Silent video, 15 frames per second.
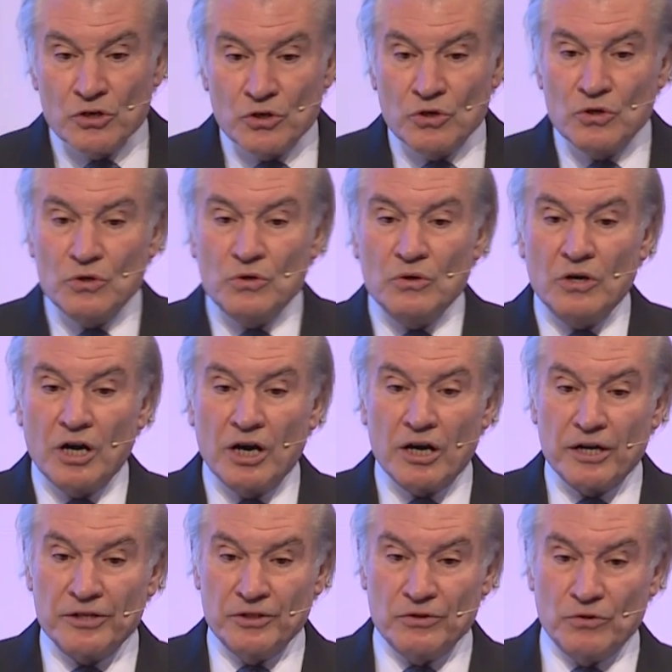Who are
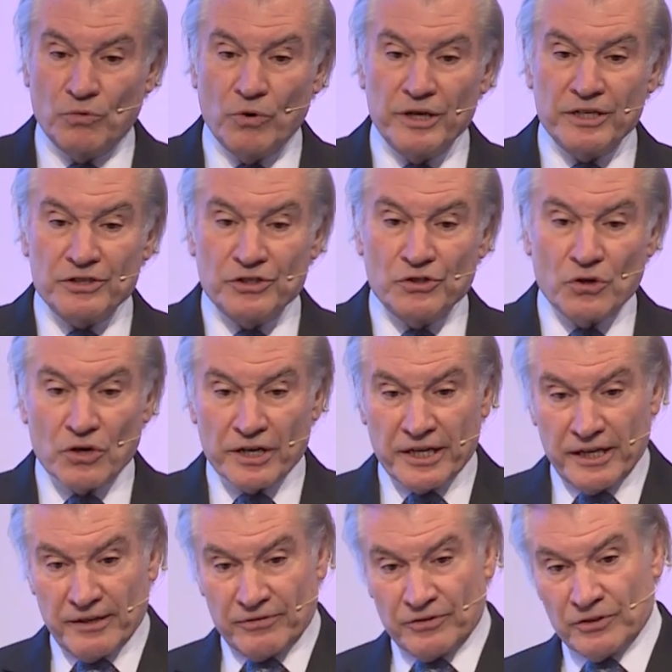you? What is your
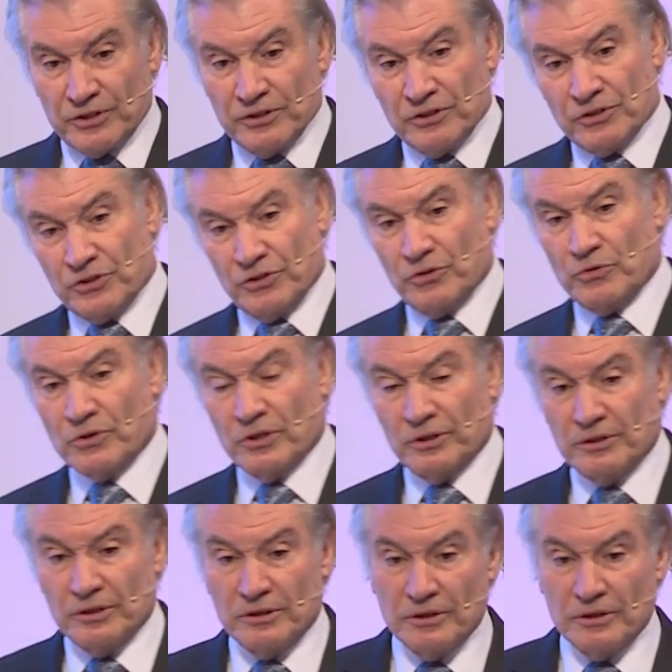gift to the world?